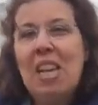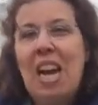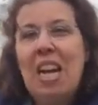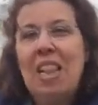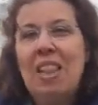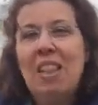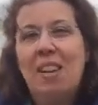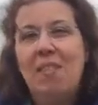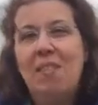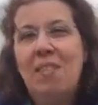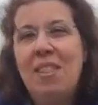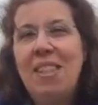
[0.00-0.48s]

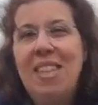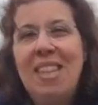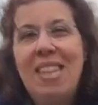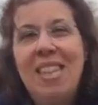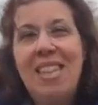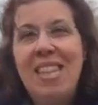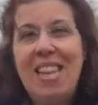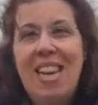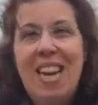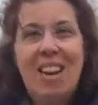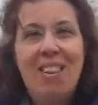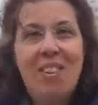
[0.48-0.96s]
I love
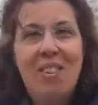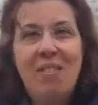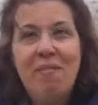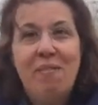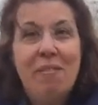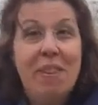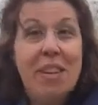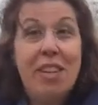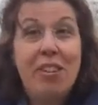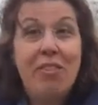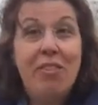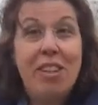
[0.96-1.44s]
sitting down and
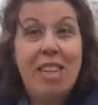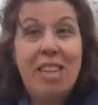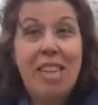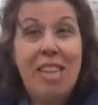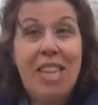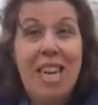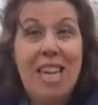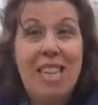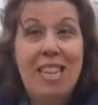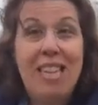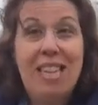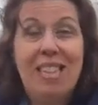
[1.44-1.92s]

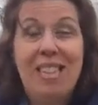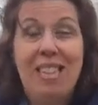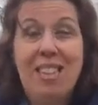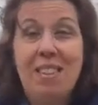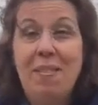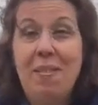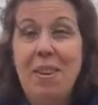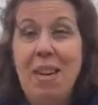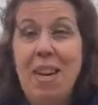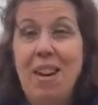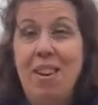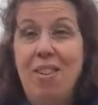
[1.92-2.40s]
figuring that
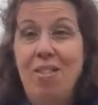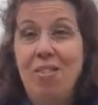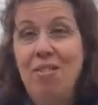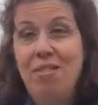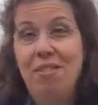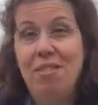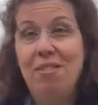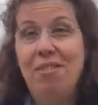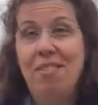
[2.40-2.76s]
stuff out.